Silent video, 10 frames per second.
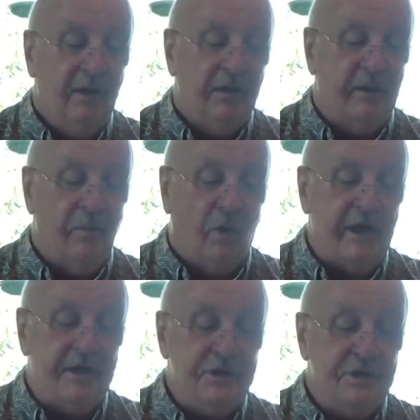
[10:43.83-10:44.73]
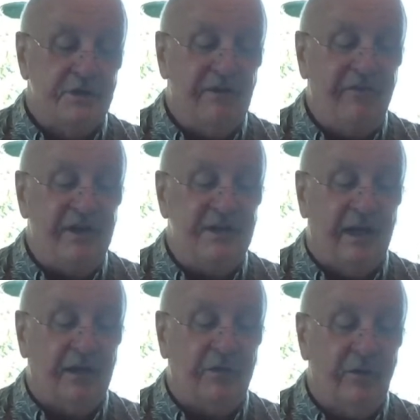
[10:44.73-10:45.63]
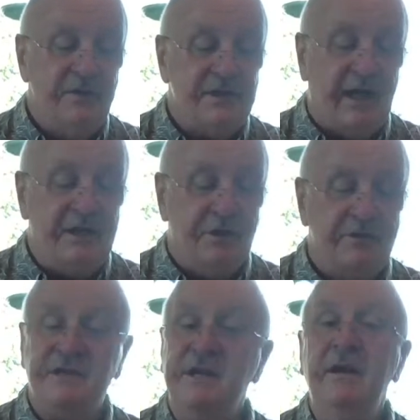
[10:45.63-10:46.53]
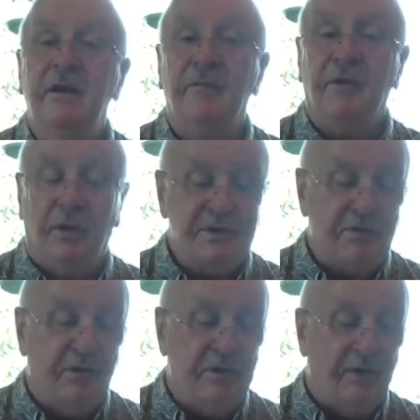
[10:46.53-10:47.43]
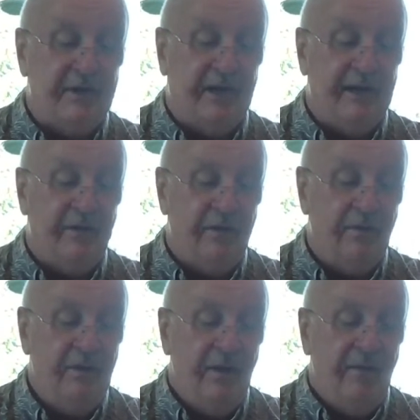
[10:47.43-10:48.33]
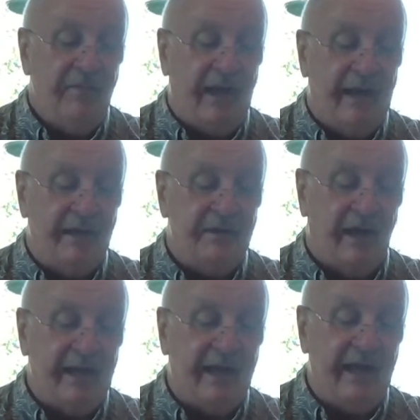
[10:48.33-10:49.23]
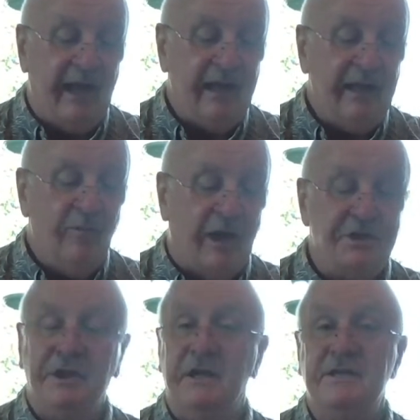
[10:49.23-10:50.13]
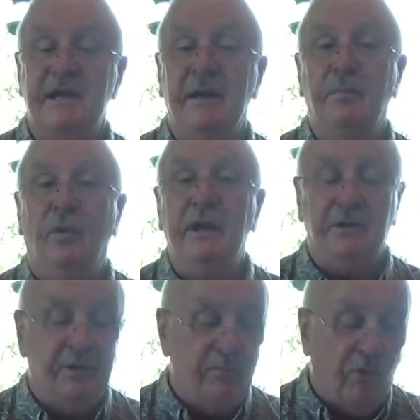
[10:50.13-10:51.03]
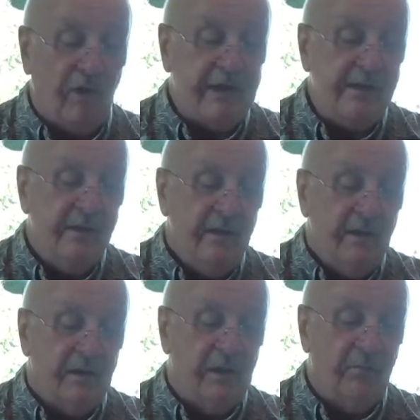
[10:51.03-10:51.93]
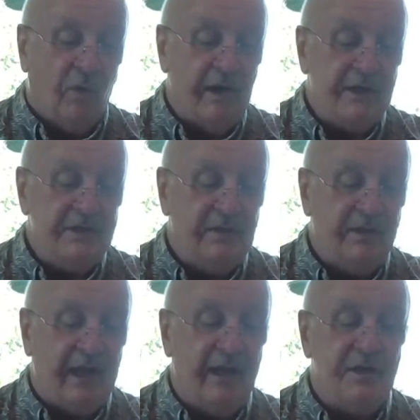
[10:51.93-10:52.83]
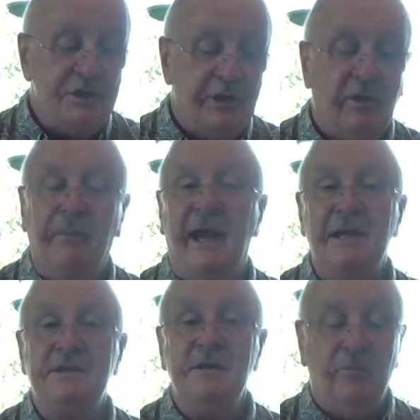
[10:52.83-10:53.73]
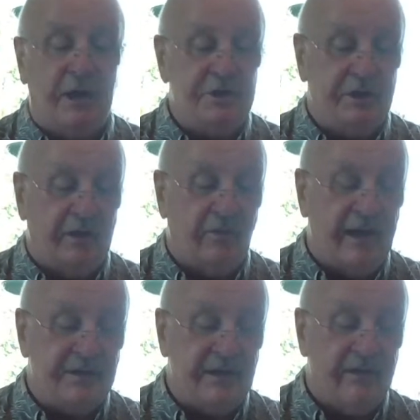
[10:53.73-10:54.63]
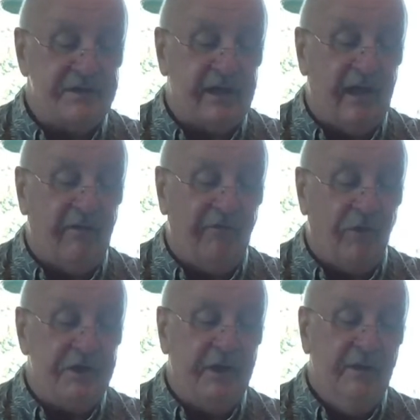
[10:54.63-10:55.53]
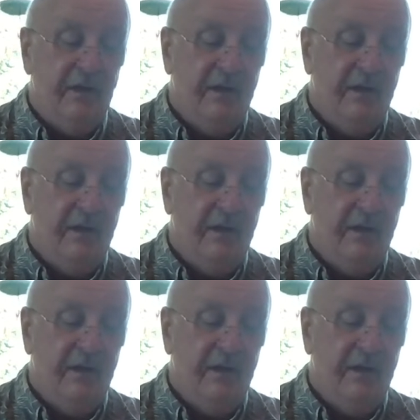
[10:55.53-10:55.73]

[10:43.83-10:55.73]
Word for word: Good morning to Josephine Delacruz. Hi, Josie, also in north Idaho. And Diane Hankey watching in Sandpoint. Good morning. Good morning to Ken and Cheryl Madsen watching in Grand Terrace, California.